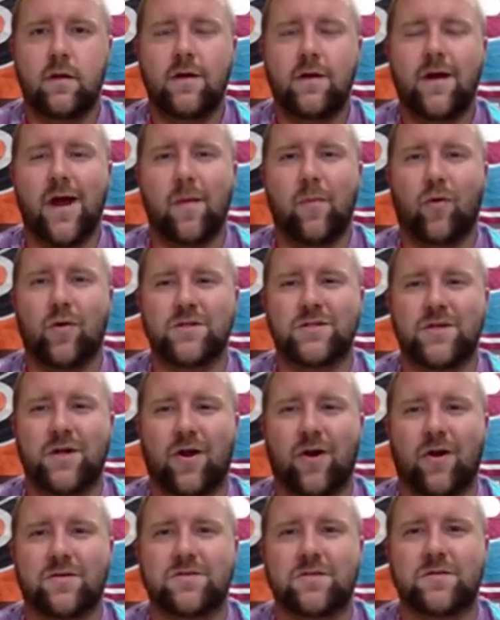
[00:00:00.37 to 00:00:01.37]
Hey, boys
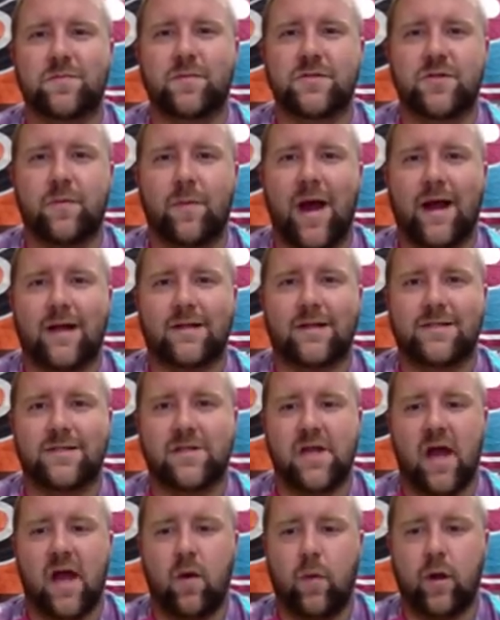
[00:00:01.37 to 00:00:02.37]
and girls, it's Mr. Mac.
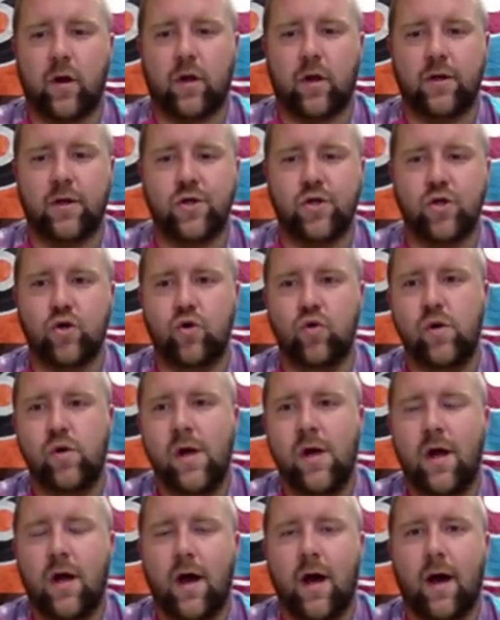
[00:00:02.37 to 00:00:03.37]
Today we are going to do
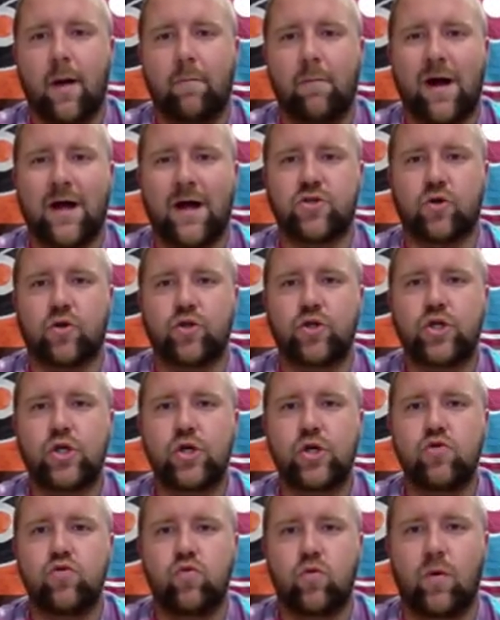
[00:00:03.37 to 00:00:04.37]
Module
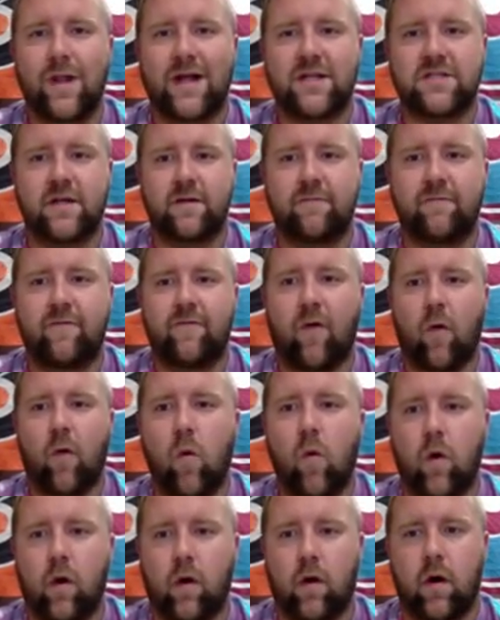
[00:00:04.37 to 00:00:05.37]
2, Lesson
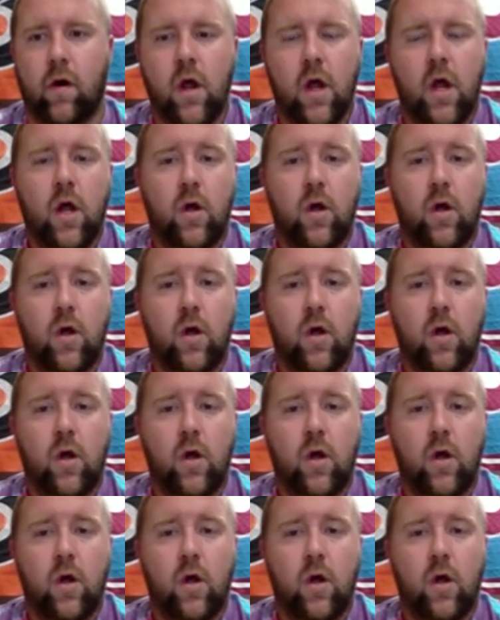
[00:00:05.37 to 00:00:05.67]
4,